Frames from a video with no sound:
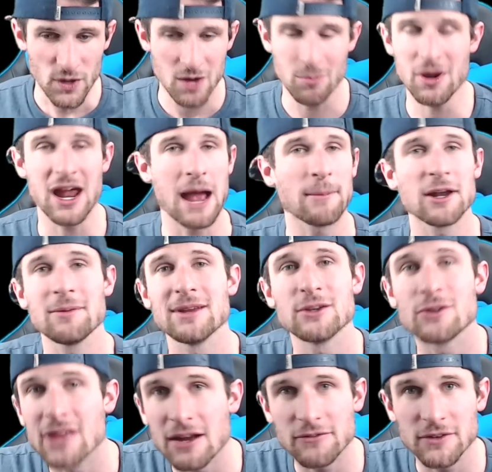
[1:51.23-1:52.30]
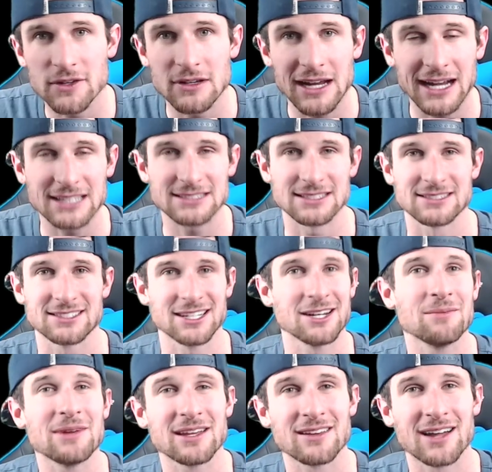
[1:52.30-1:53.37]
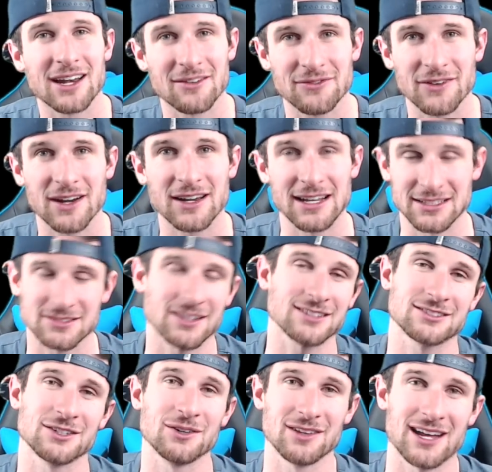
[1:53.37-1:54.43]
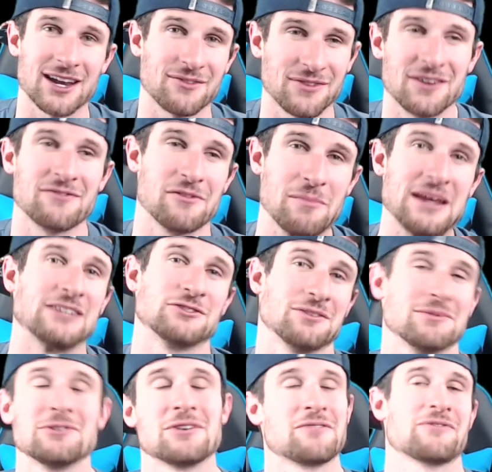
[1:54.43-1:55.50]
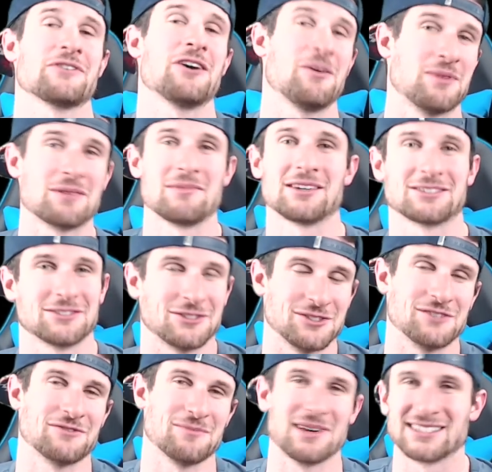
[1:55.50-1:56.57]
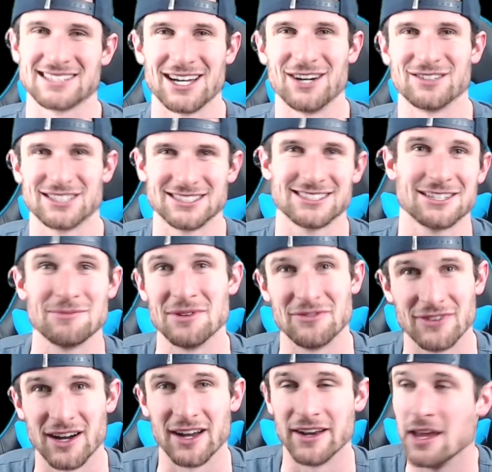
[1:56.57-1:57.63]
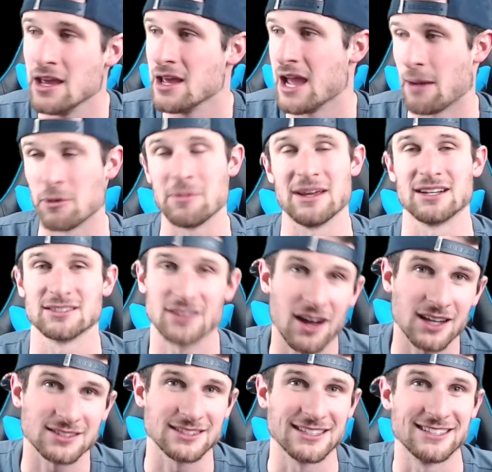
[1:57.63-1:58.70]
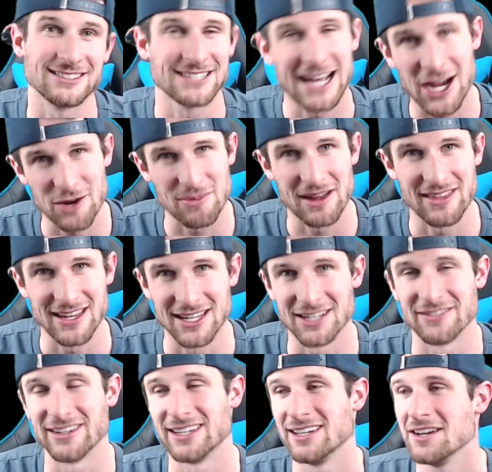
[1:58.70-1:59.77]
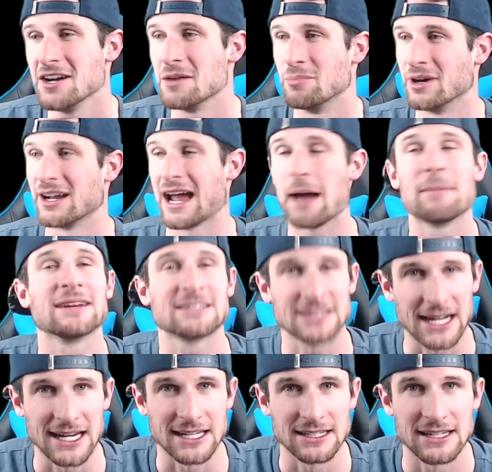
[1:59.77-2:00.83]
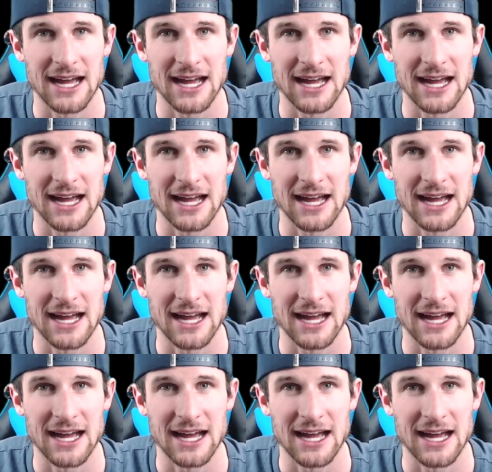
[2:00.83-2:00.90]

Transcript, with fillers: But I'm going to be doing that for you guys. It's going to be a lot of fun. It's also a lot of fun for me. So I'm doing it for y'all, but I'm also doing it for myself because it's going to be fun. I'm going to be exhausted and tired by the end of it. But I'm excited.